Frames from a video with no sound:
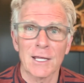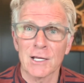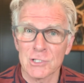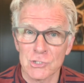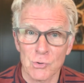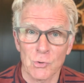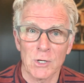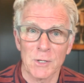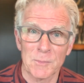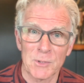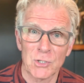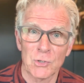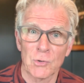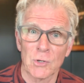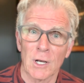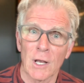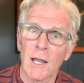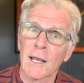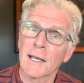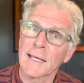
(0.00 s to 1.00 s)
because we're going to be doing
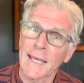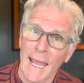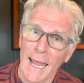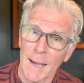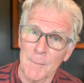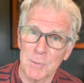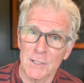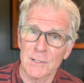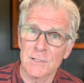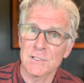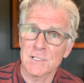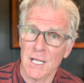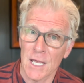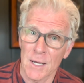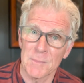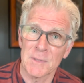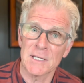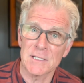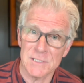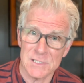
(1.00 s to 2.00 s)
a lot of camping this
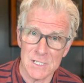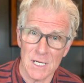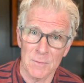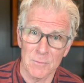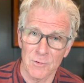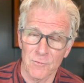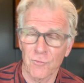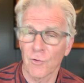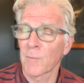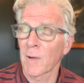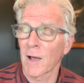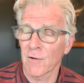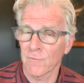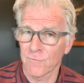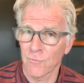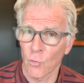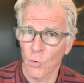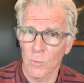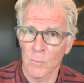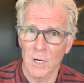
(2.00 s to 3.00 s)
coming summer for about
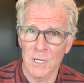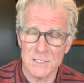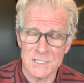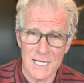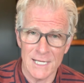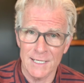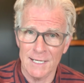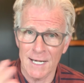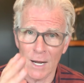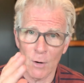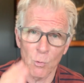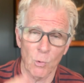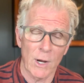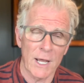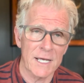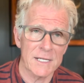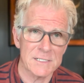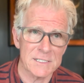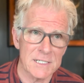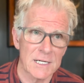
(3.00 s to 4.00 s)
4 months heading out
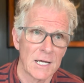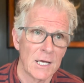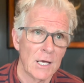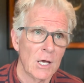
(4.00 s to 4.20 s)
west,